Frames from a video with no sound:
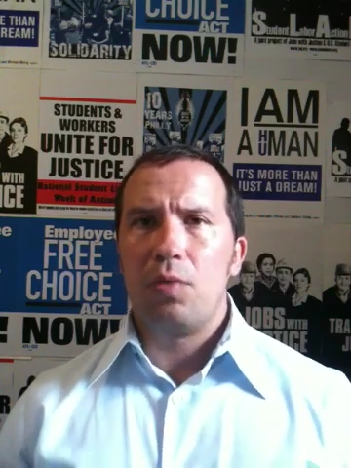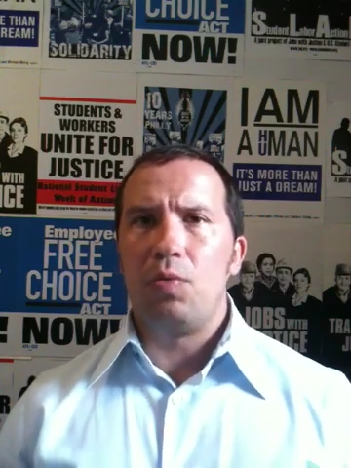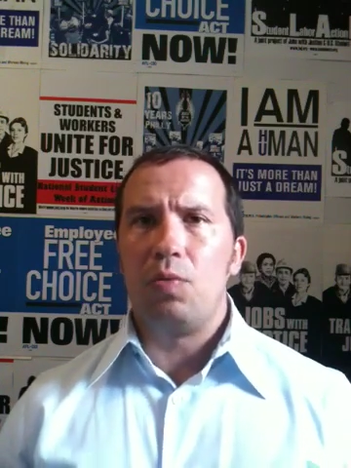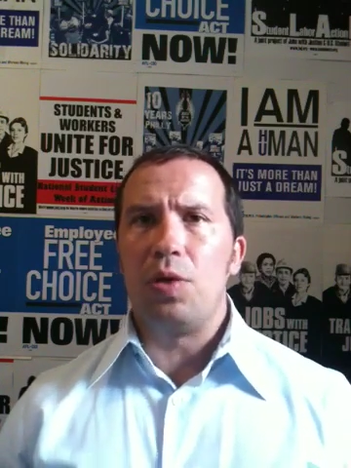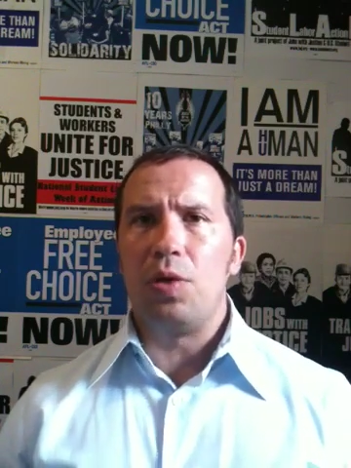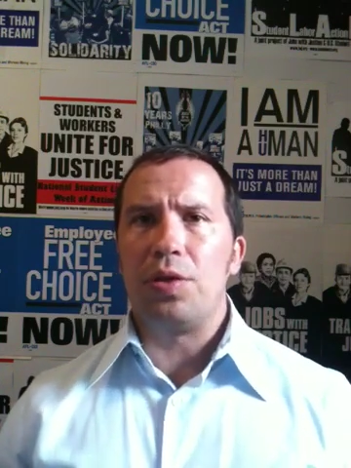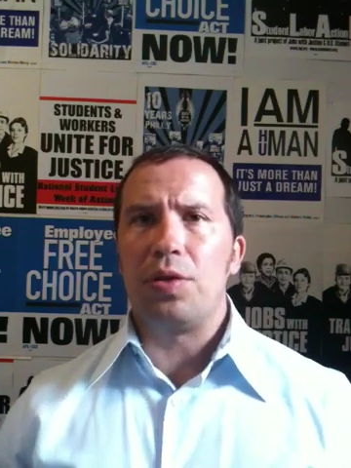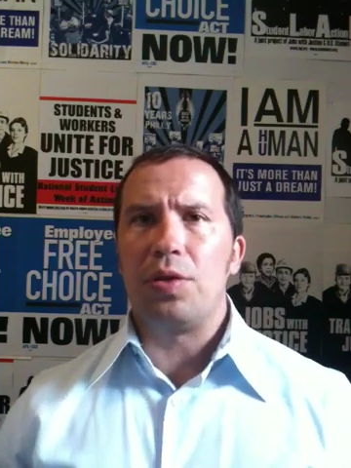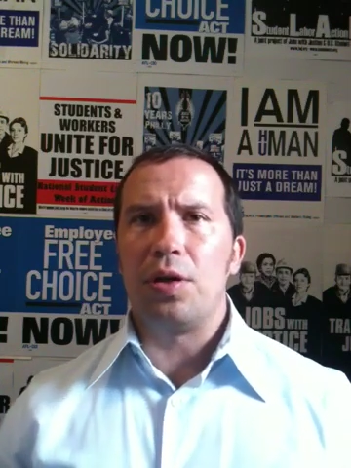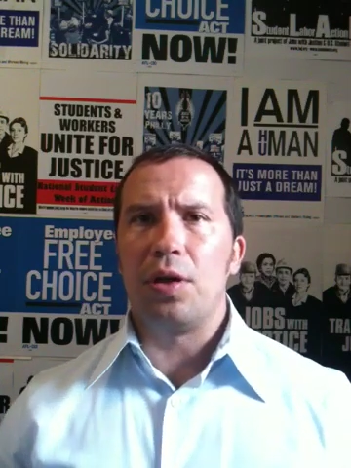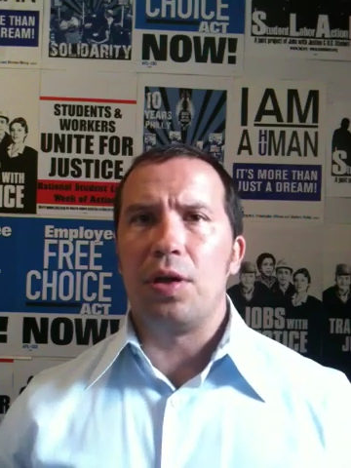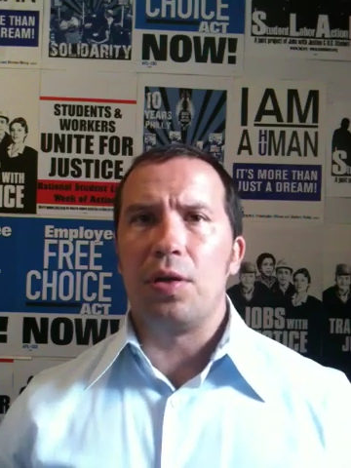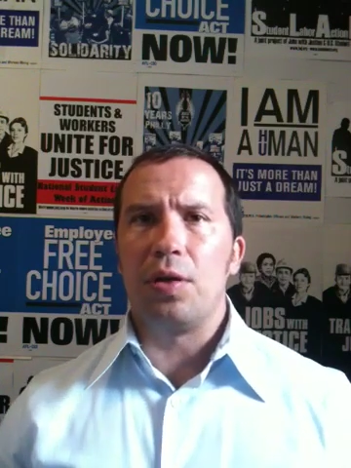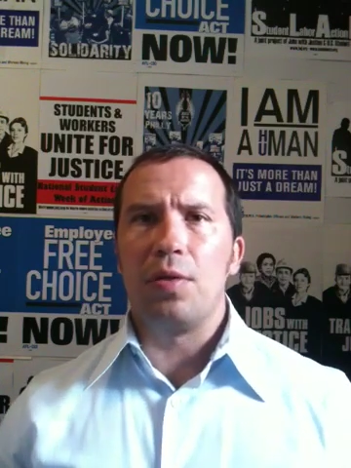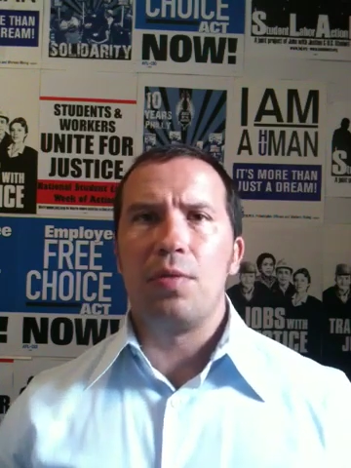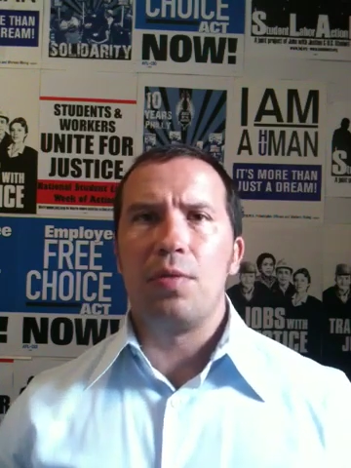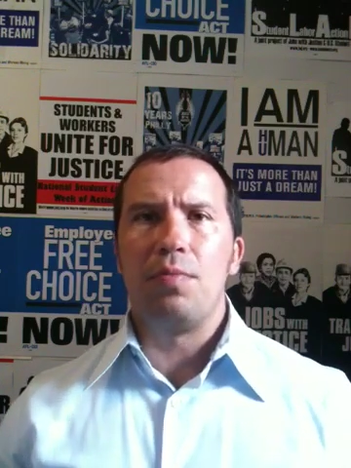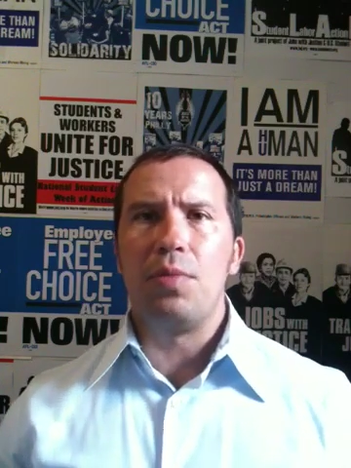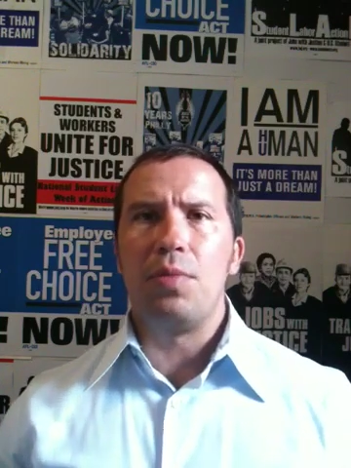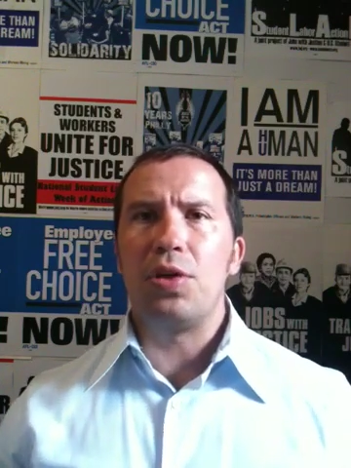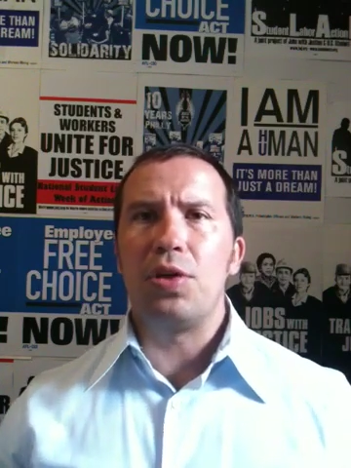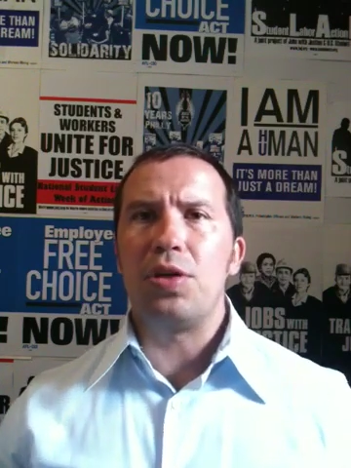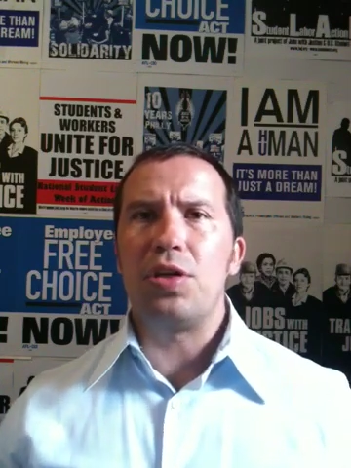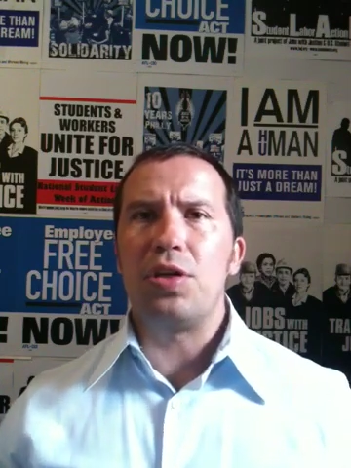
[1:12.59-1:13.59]
with their
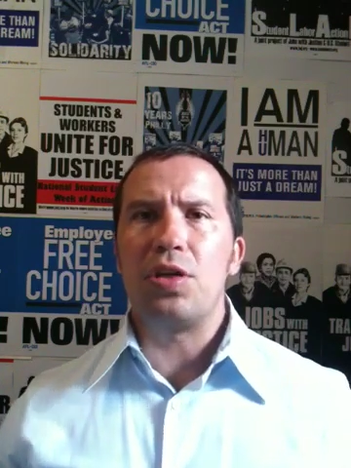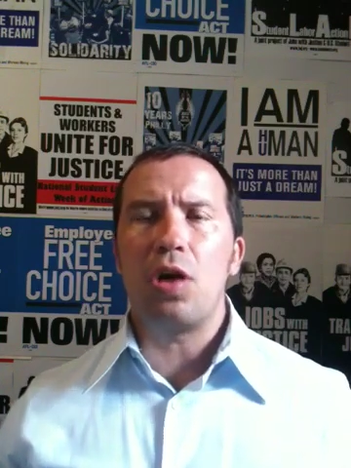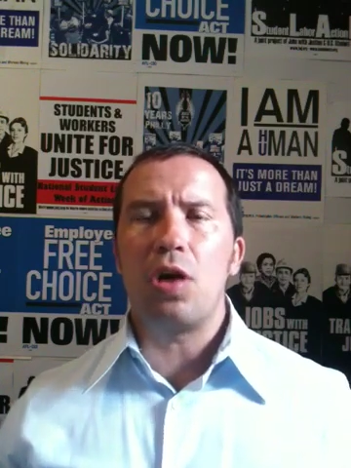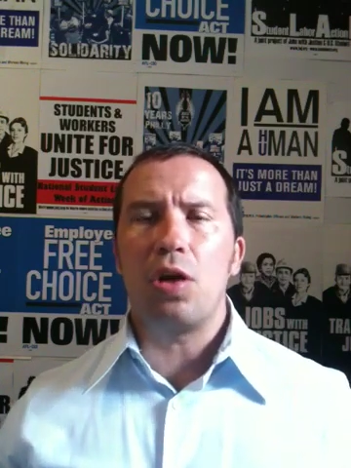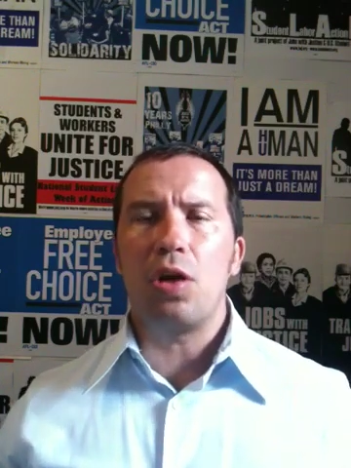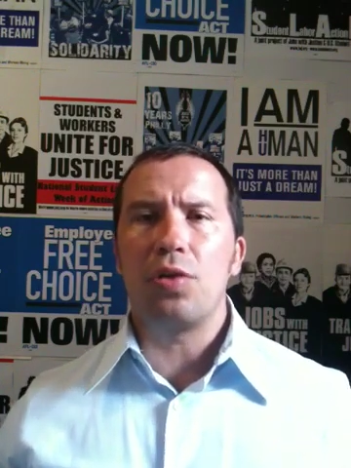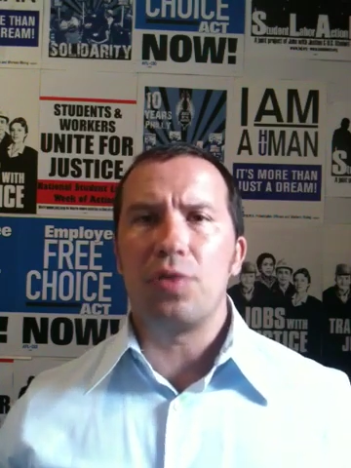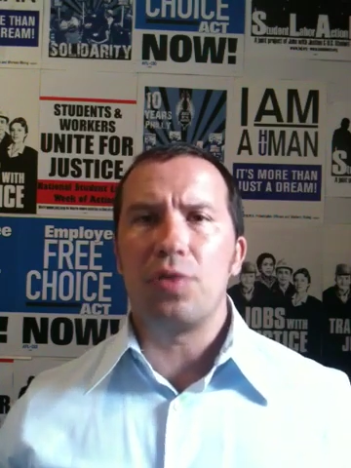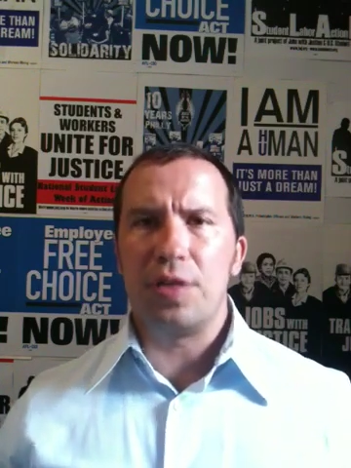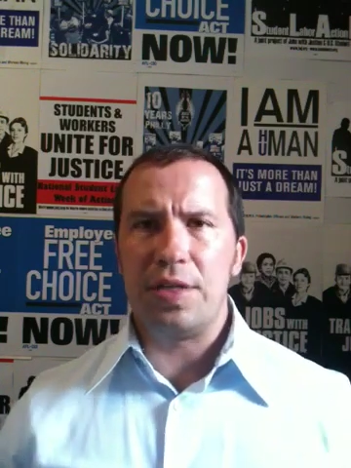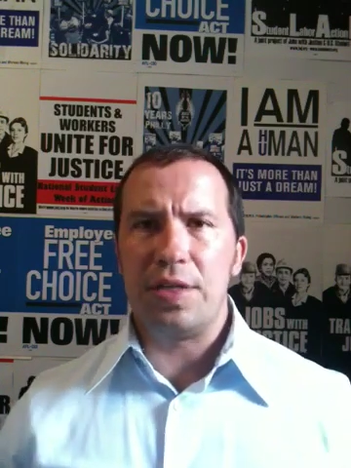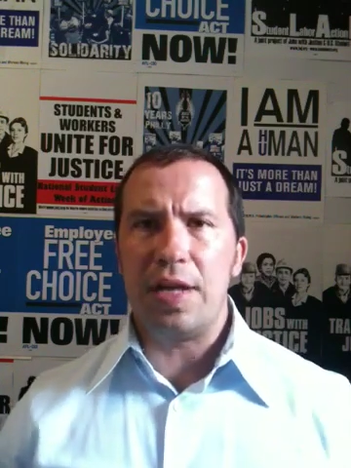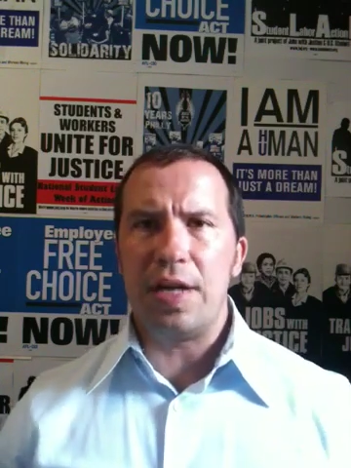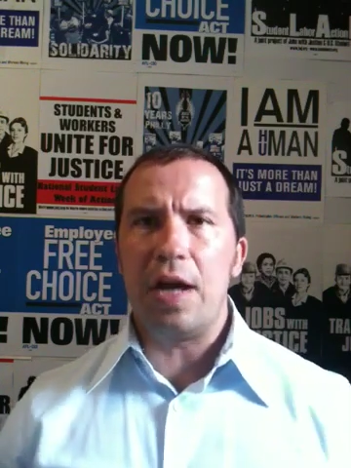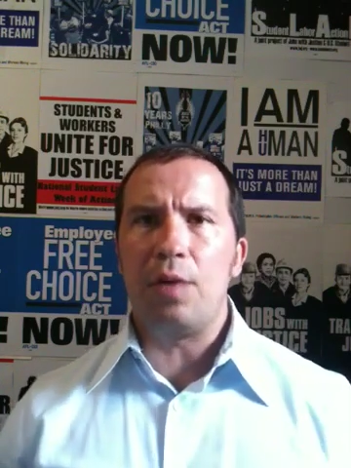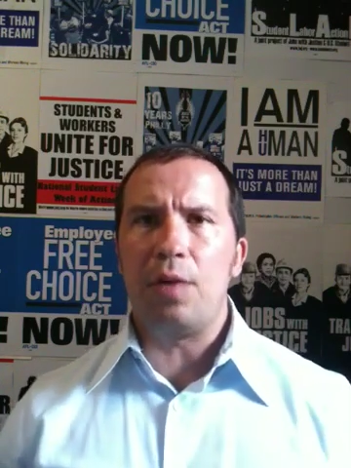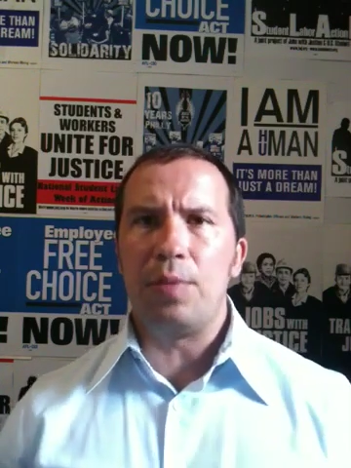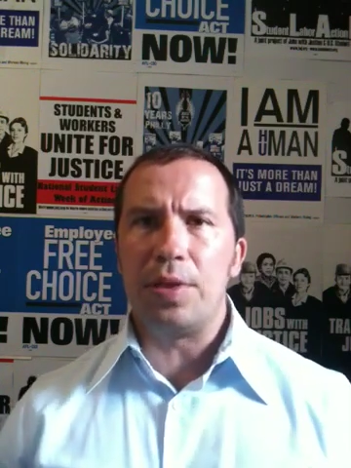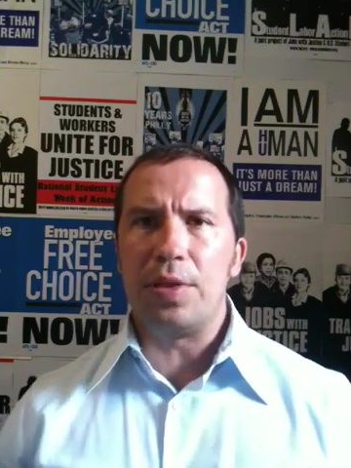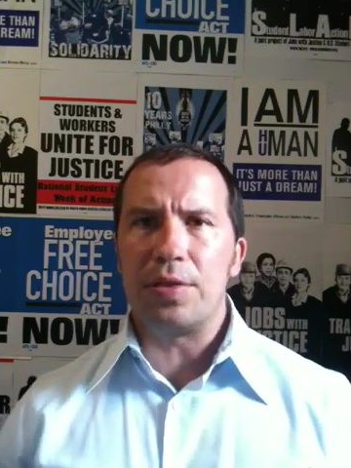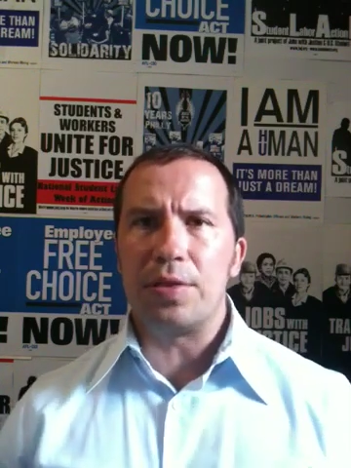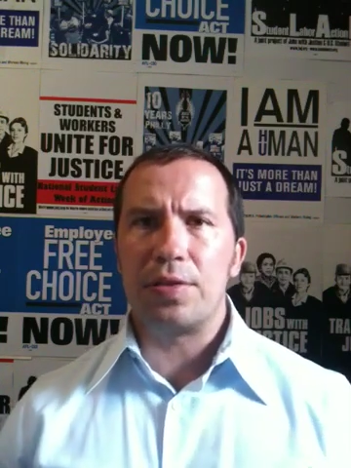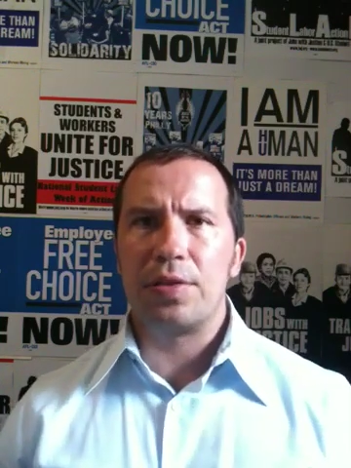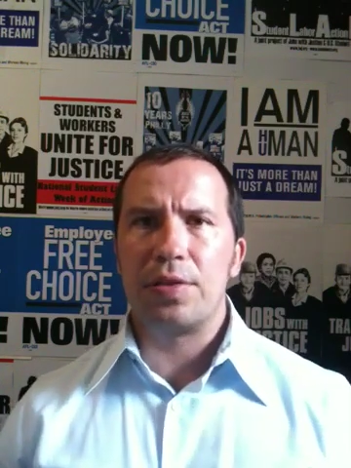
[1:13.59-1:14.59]
million-dollar
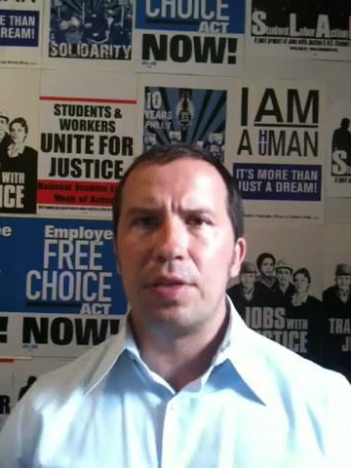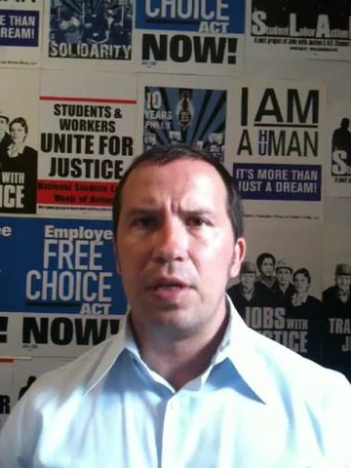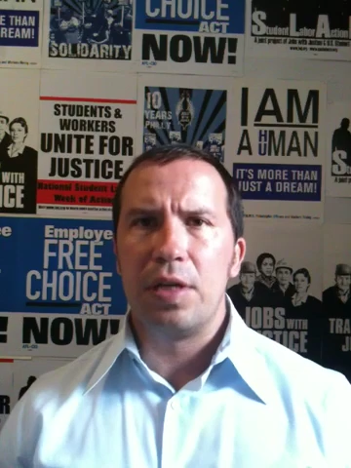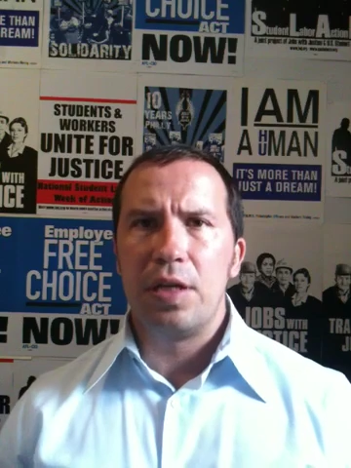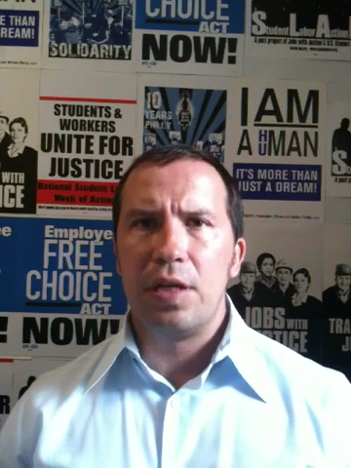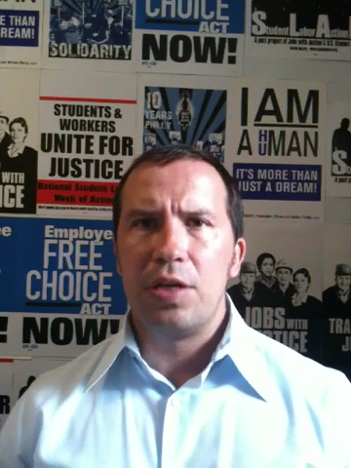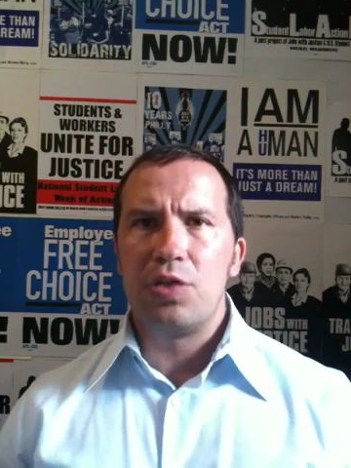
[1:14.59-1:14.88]
endowments